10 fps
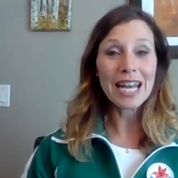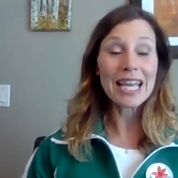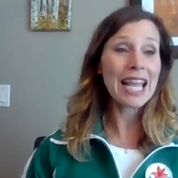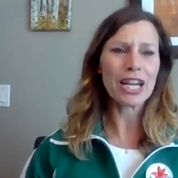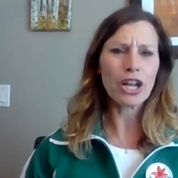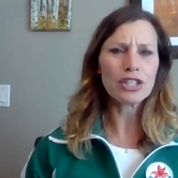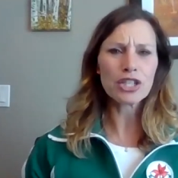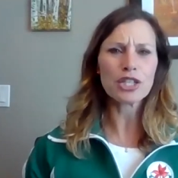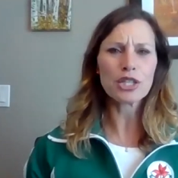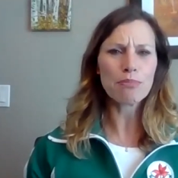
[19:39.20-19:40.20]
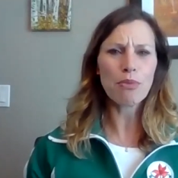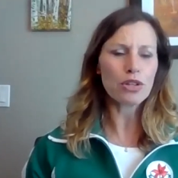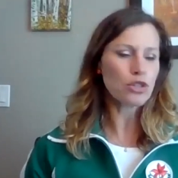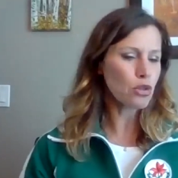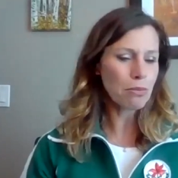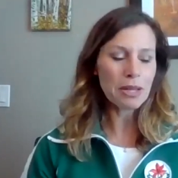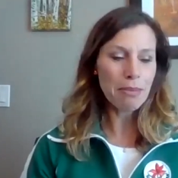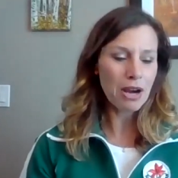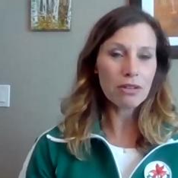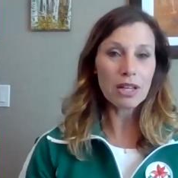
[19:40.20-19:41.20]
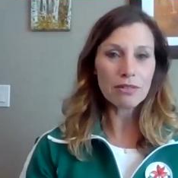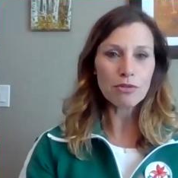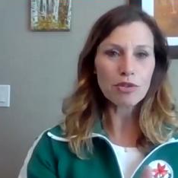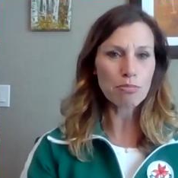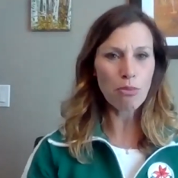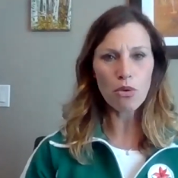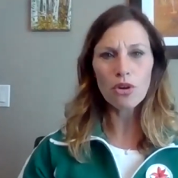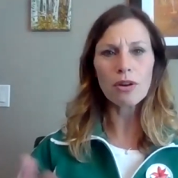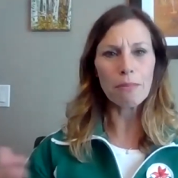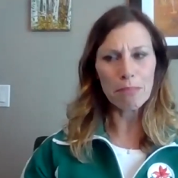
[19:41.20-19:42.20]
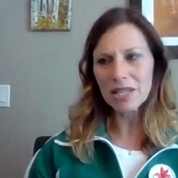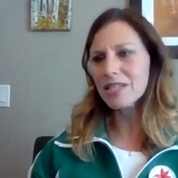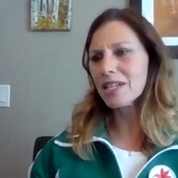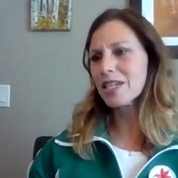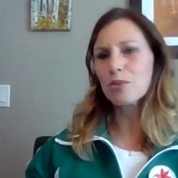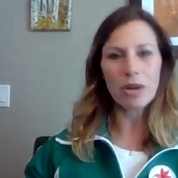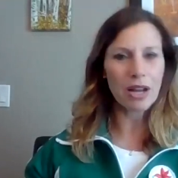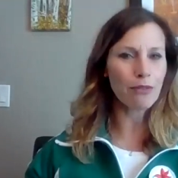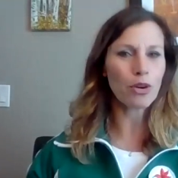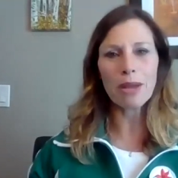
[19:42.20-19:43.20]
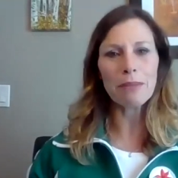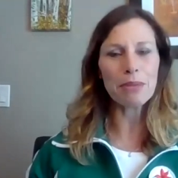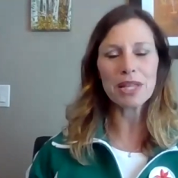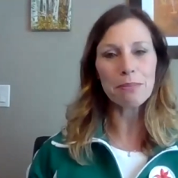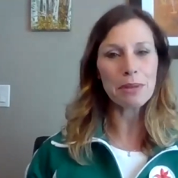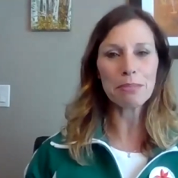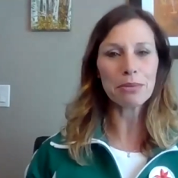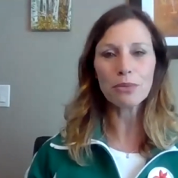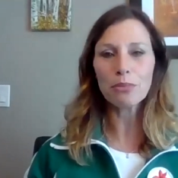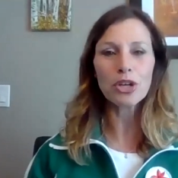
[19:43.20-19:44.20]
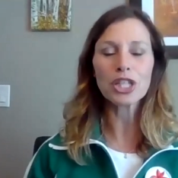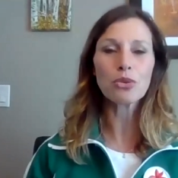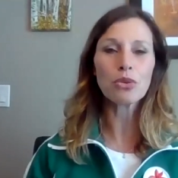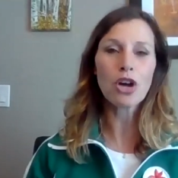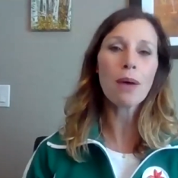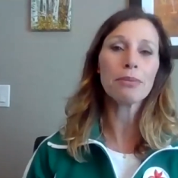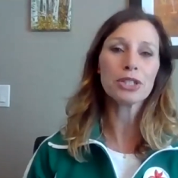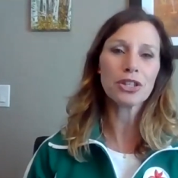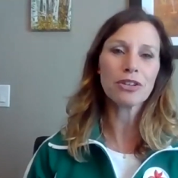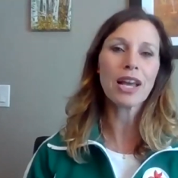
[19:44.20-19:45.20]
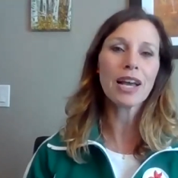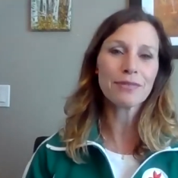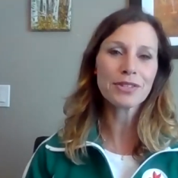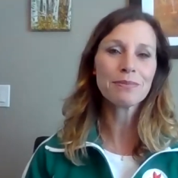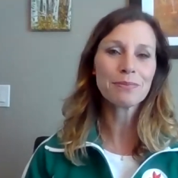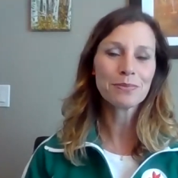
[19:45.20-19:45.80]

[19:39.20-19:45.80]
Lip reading: And again, not just in sport, there's so many parallels with sport and business, whatever it might be that people are working to accomplish in their lives.